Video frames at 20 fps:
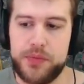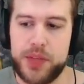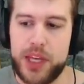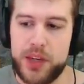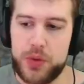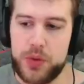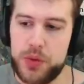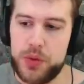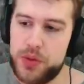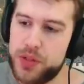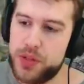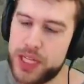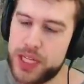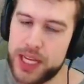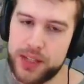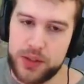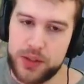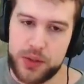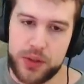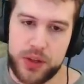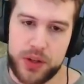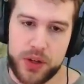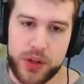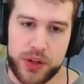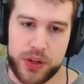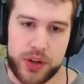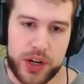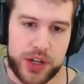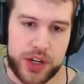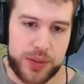Guess we'll just cancel the
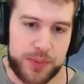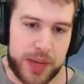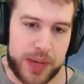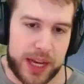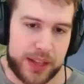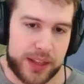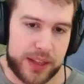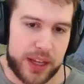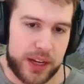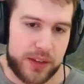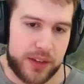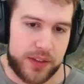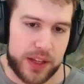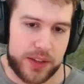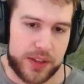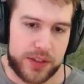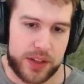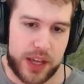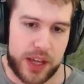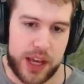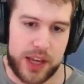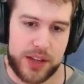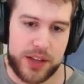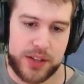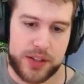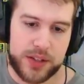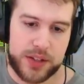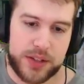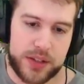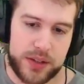non-aggression pact then if that's the
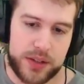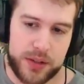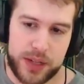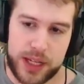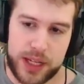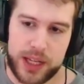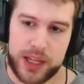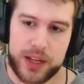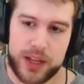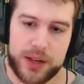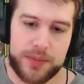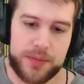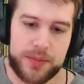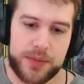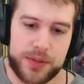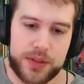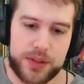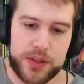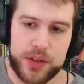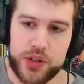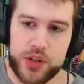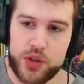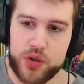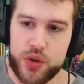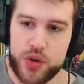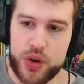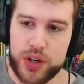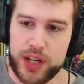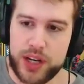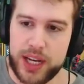case. Oh, here comes
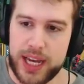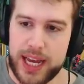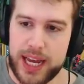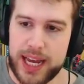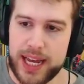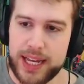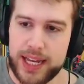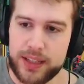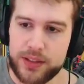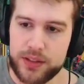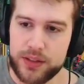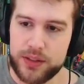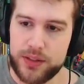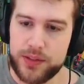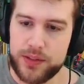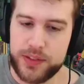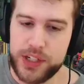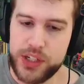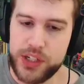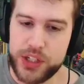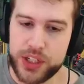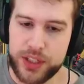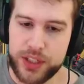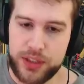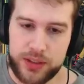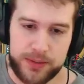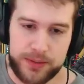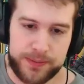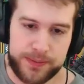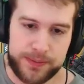Drong Hassel Frisian.